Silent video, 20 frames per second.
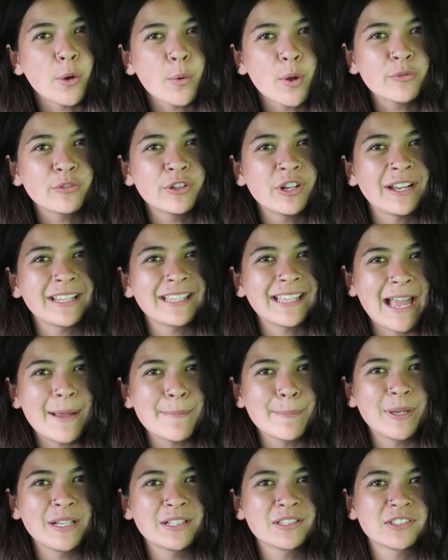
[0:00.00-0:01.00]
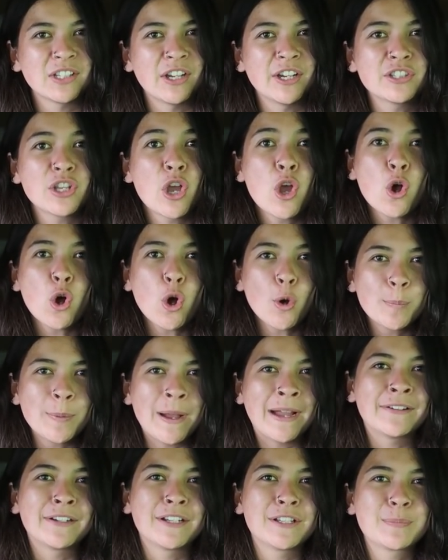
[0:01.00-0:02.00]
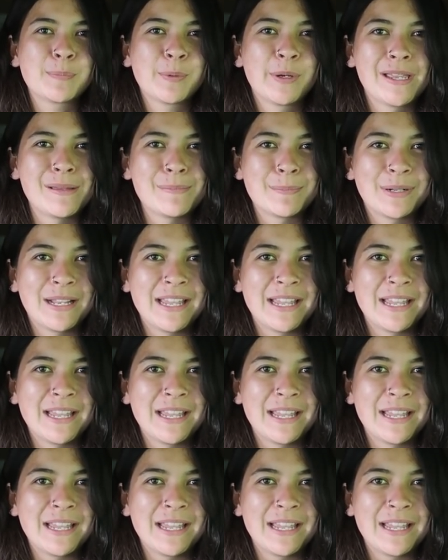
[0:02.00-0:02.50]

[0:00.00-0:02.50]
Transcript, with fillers: no overnight camping signs or barriers put in